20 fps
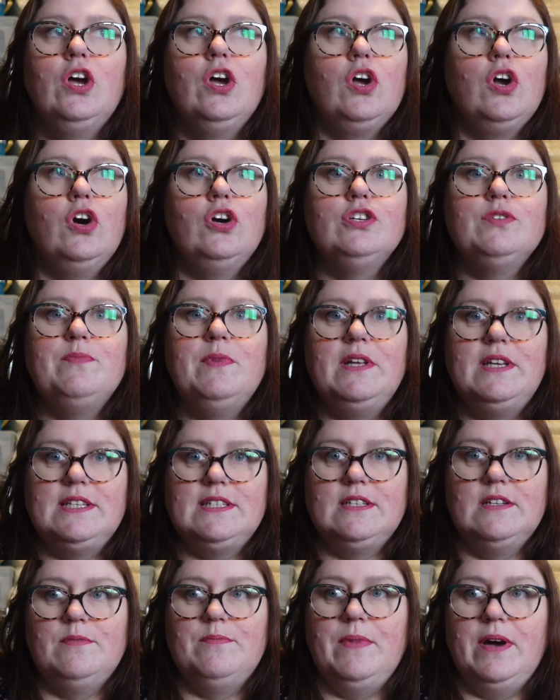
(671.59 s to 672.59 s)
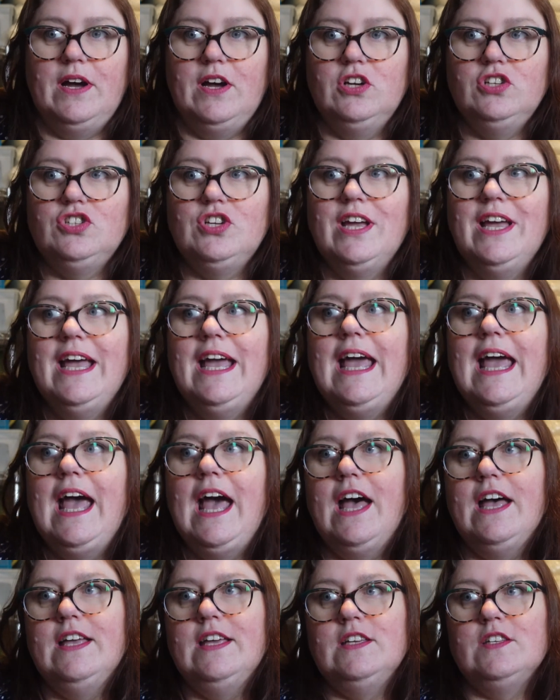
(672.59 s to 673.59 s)
Cosmeston Marsh
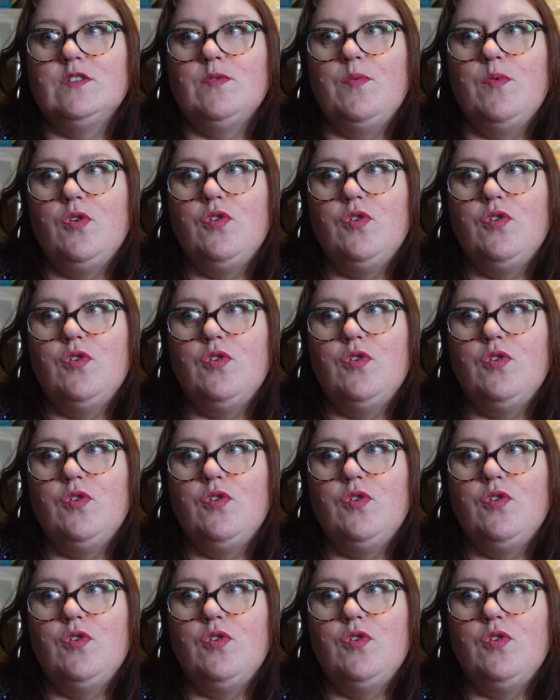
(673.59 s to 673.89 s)
is